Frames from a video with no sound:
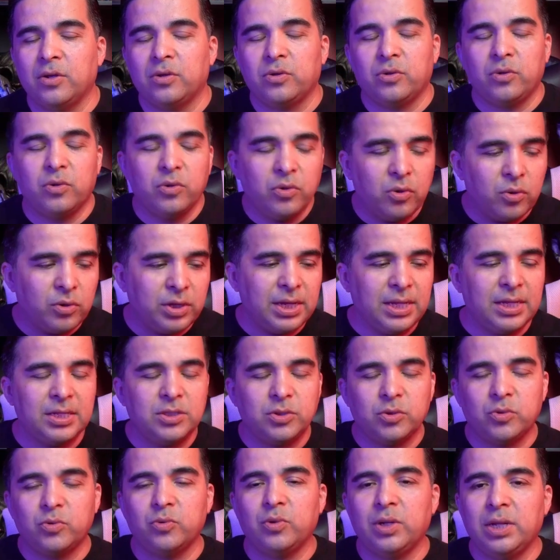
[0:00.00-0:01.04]
You don't need
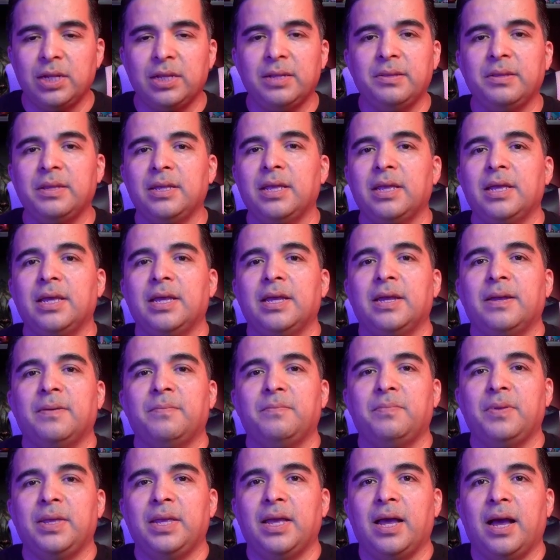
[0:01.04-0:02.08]
to really
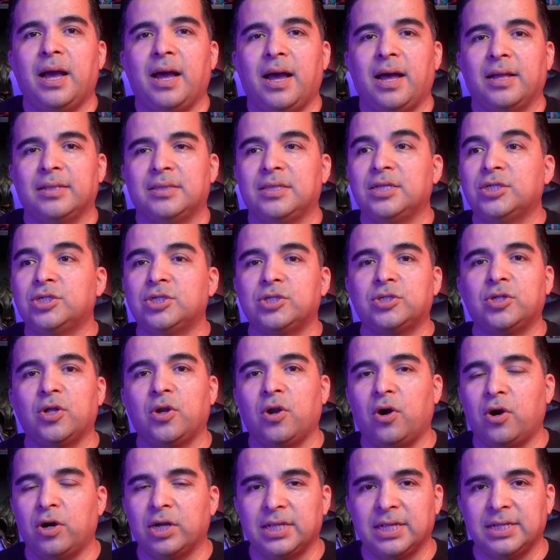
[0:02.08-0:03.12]
be a digital
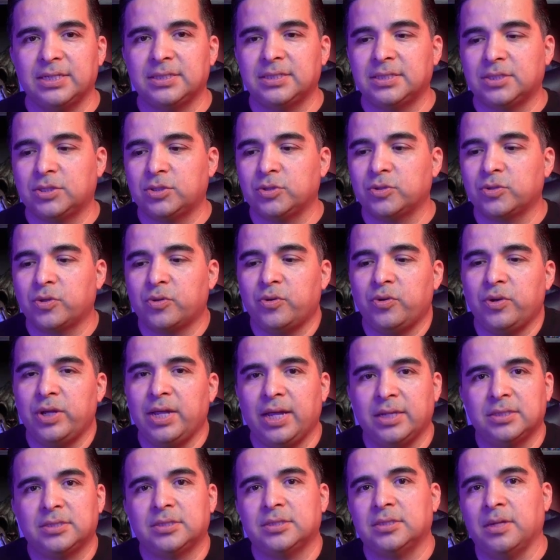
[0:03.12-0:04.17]
artist to
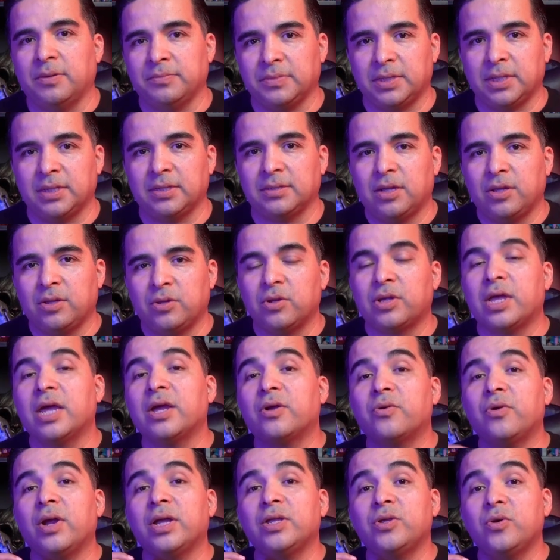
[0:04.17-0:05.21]
create something. You can
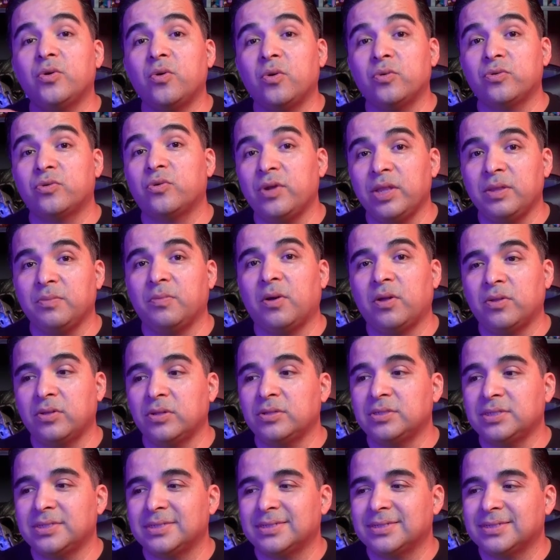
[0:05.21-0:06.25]
create your own 3D
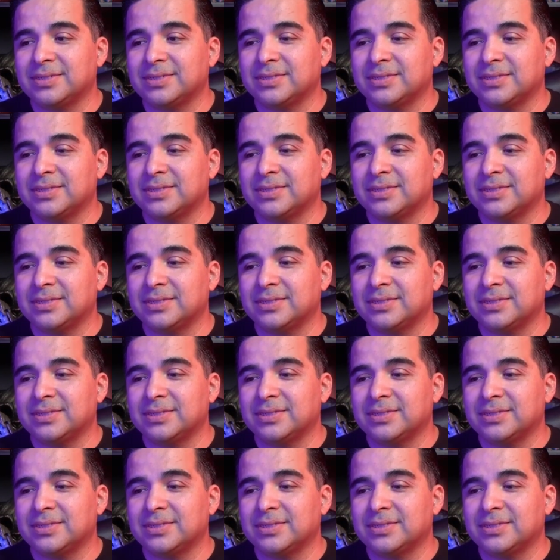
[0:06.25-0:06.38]
models